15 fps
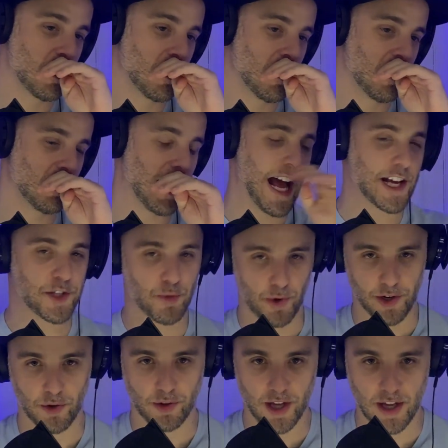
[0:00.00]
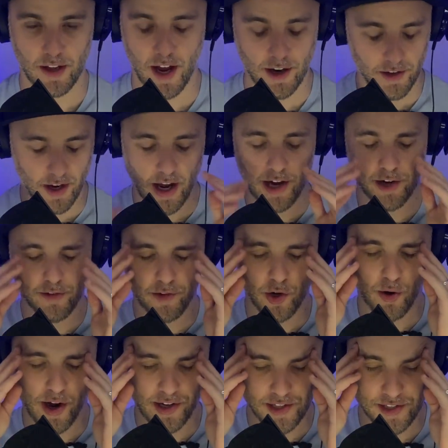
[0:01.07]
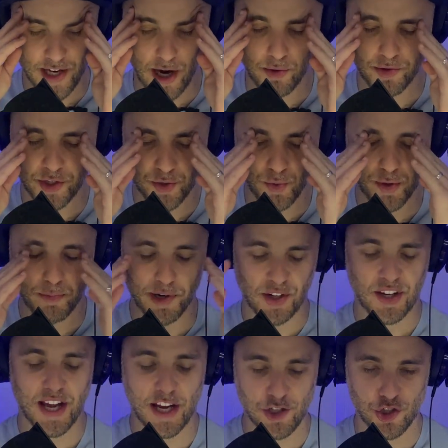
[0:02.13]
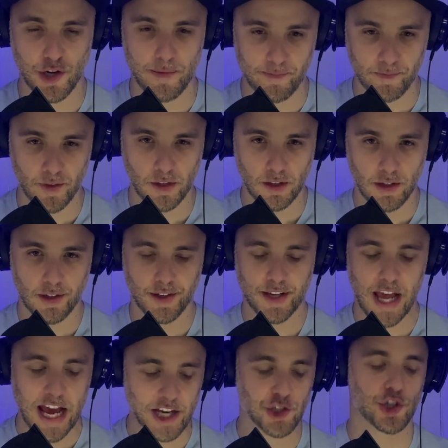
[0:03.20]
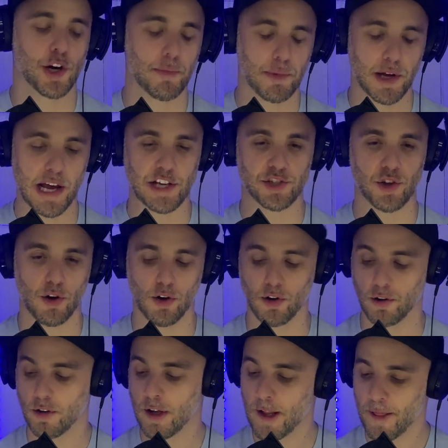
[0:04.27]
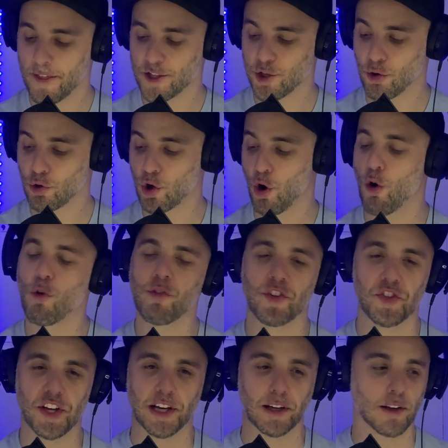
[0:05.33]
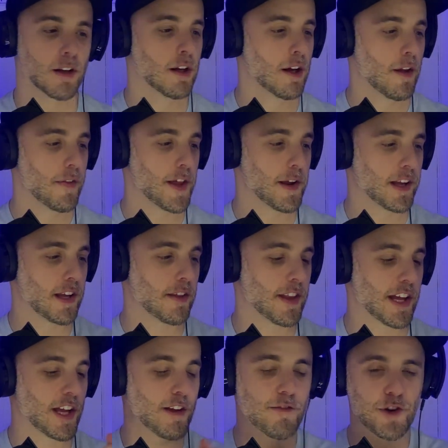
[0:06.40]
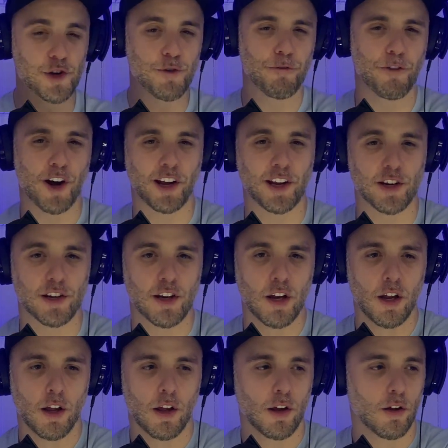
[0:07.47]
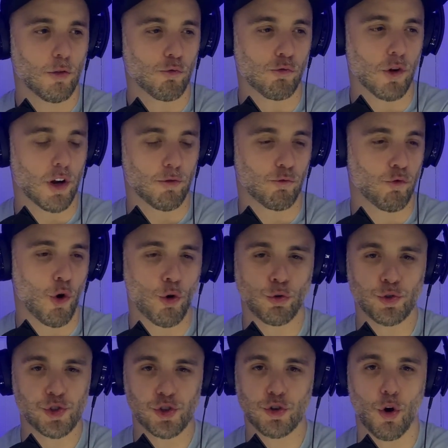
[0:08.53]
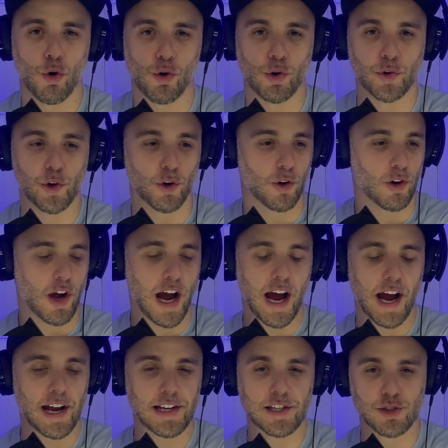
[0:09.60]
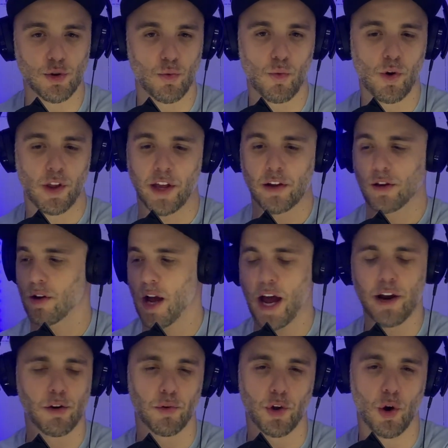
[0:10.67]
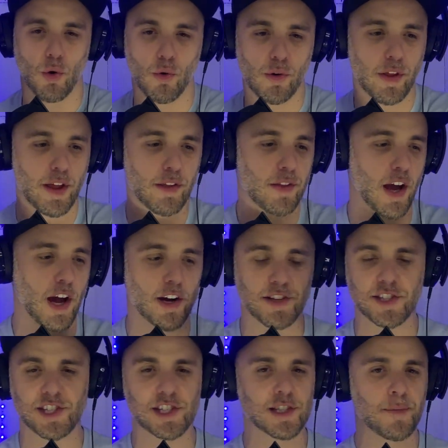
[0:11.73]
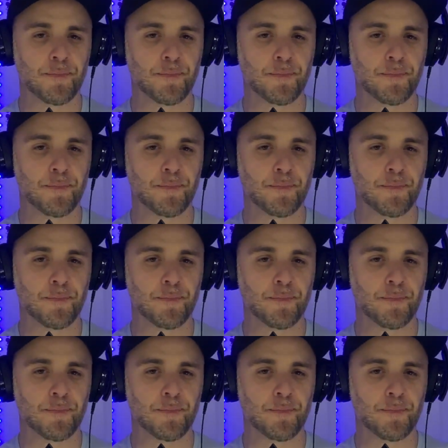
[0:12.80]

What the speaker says: Last one, okay? I don't even know how to start with this one, but ketchup as a whole. This whole COVID thing, they're giving you fucking Rolls Gold or Heinz or like, I don't know, Hunt's